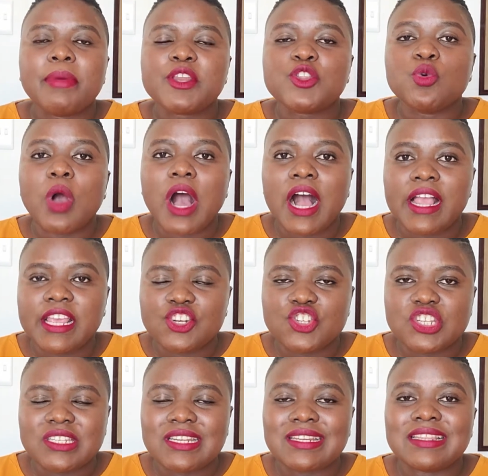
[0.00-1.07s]
but you are
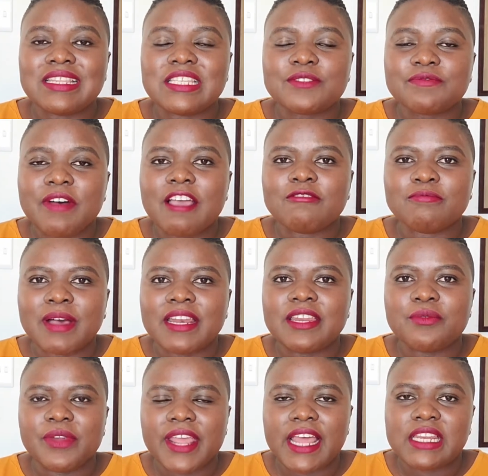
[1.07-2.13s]
interested in these 5
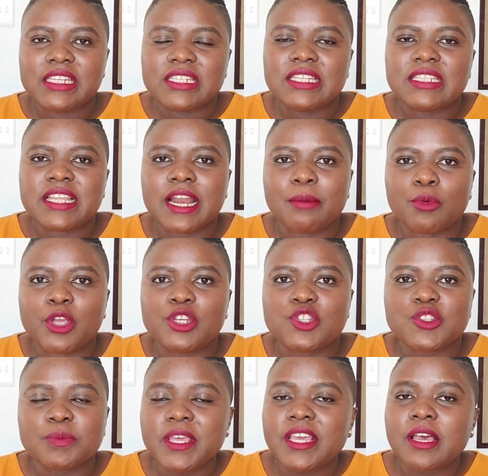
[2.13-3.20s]
money realities that I'm
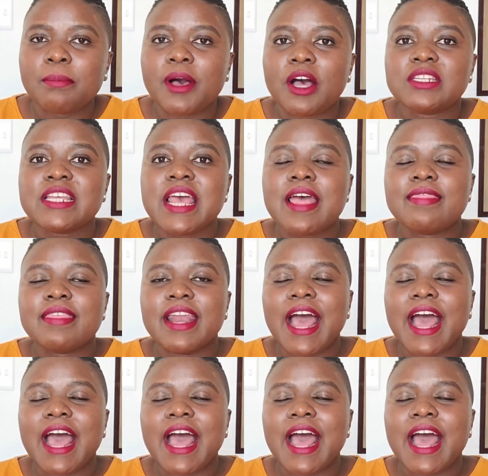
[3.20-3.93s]
going to speak about